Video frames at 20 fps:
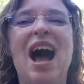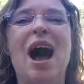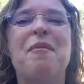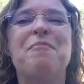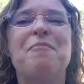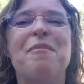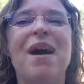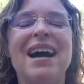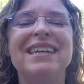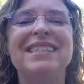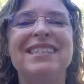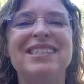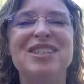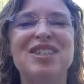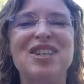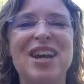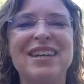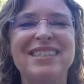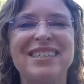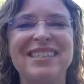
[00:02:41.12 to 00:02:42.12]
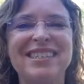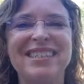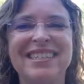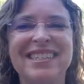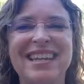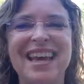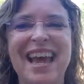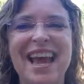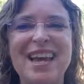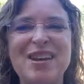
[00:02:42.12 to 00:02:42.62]
my suggestion
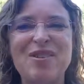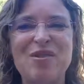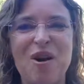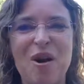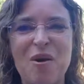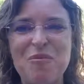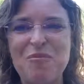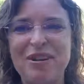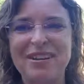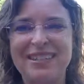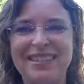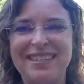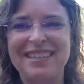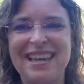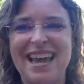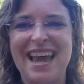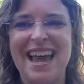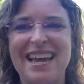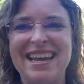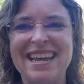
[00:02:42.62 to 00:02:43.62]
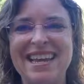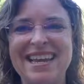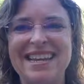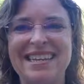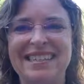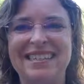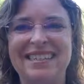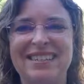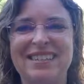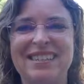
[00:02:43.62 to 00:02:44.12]
today, your homework
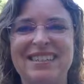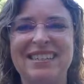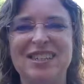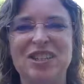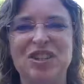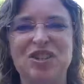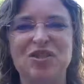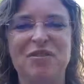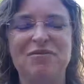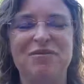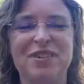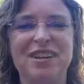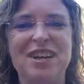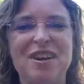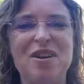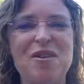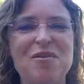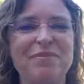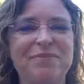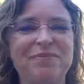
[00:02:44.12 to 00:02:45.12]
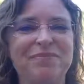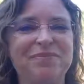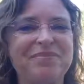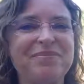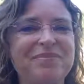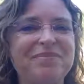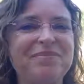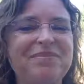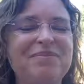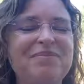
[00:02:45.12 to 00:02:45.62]
today is, in this short video,
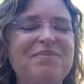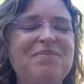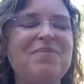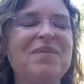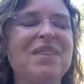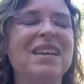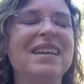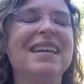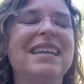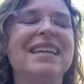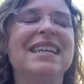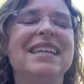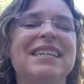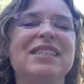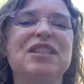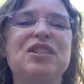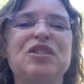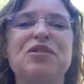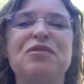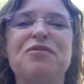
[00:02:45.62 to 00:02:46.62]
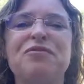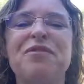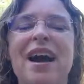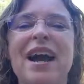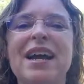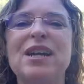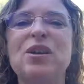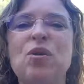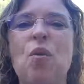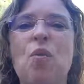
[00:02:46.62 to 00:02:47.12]
is to
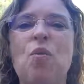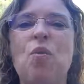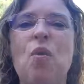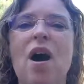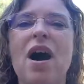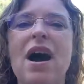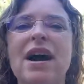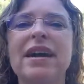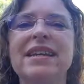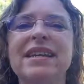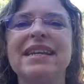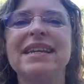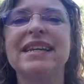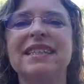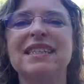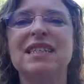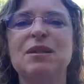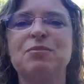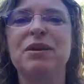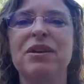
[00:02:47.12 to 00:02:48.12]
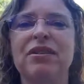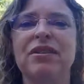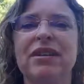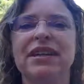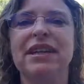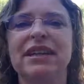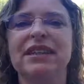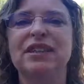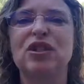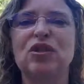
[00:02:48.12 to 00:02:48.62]
find one
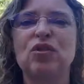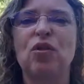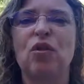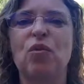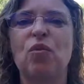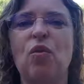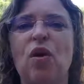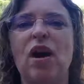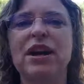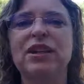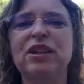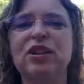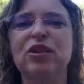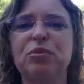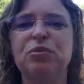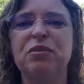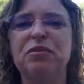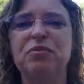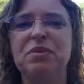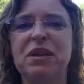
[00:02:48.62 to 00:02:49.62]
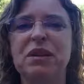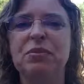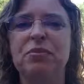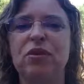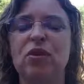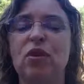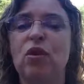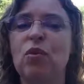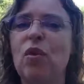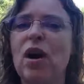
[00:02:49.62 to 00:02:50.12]
experience or one group of
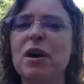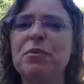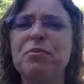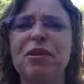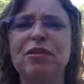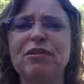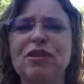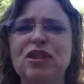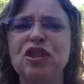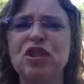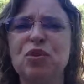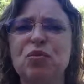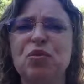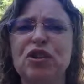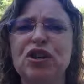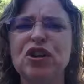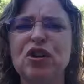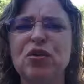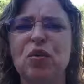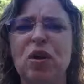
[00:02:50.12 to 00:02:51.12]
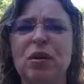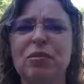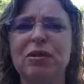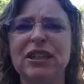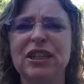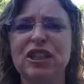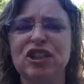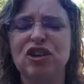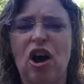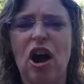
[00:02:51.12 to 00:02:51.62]
people or one person you wouldn't
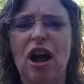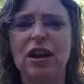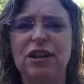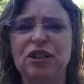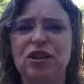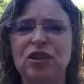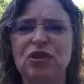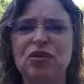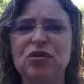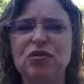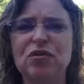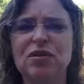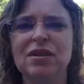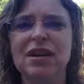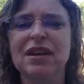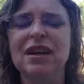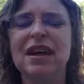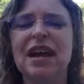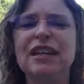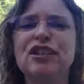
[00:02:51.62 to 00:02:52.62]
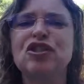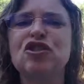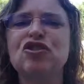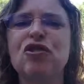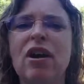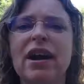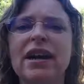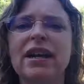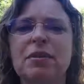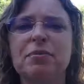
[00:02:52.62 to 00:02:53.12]
normally talk to and
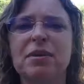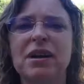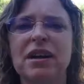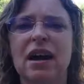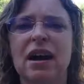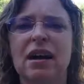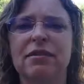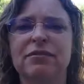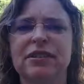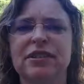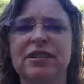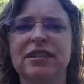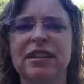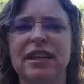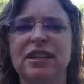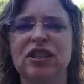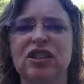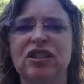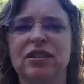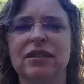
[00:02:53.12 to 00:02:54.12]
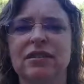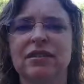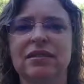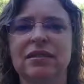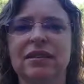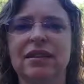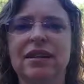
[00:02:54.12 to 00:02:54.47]
strike up a conversation.